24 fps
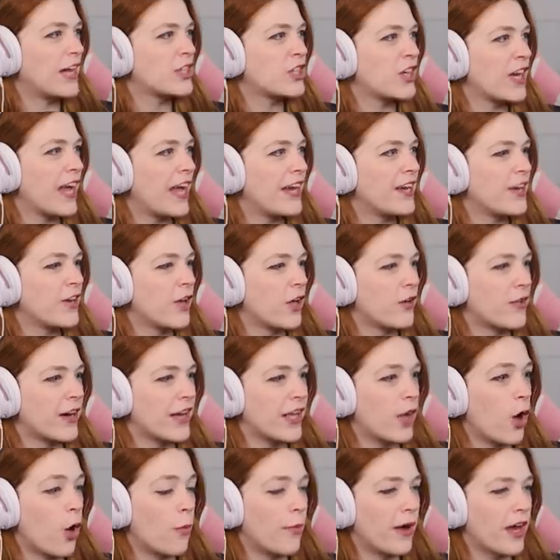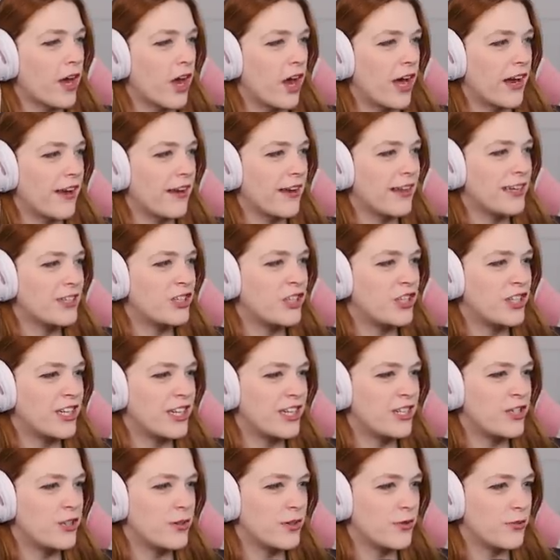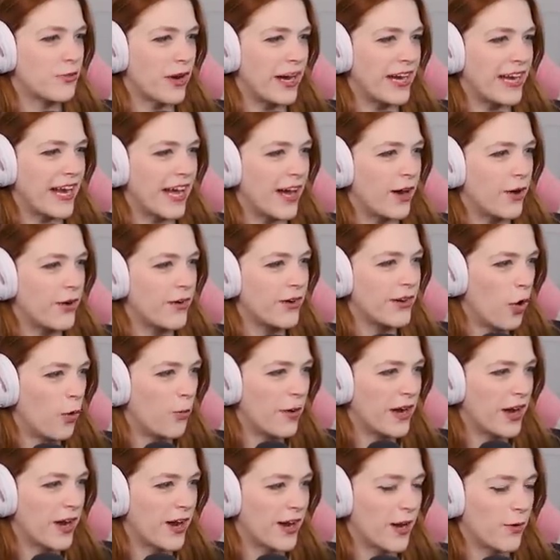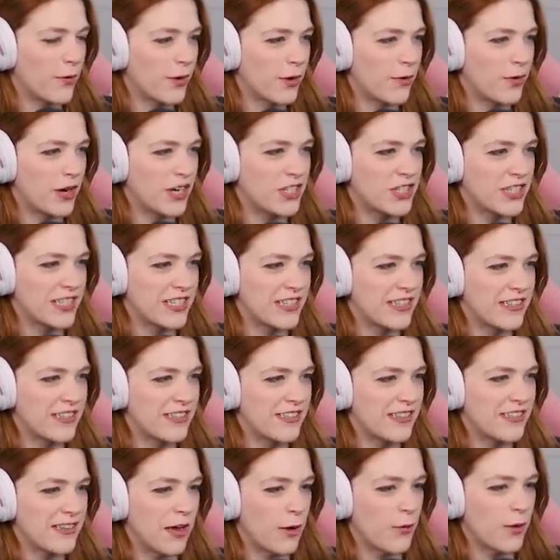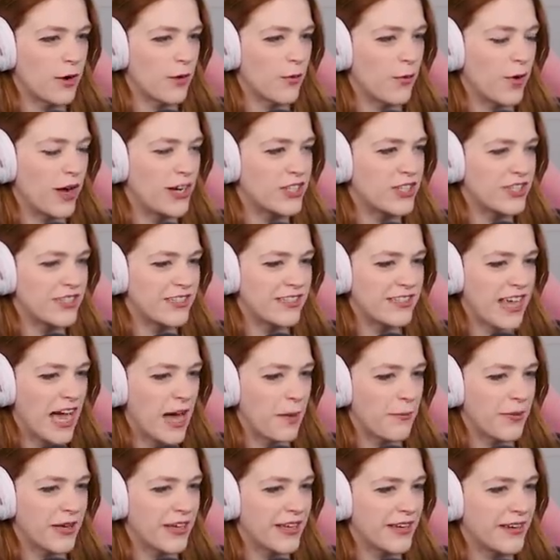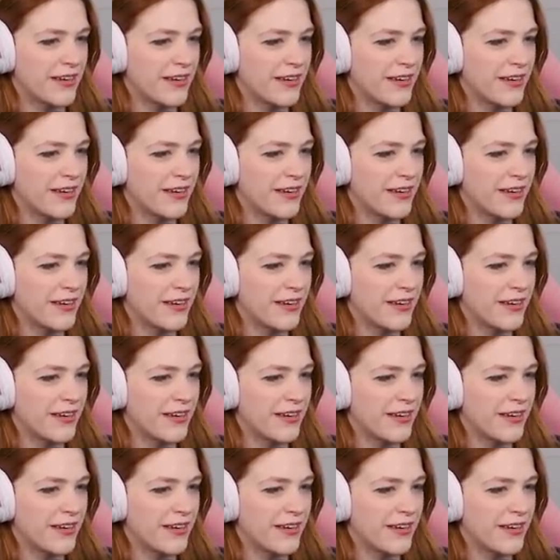I should end it already. Oh my God. Is she gonna do it right now? Oh my God, I wanna watch this. I wanna watch this happen.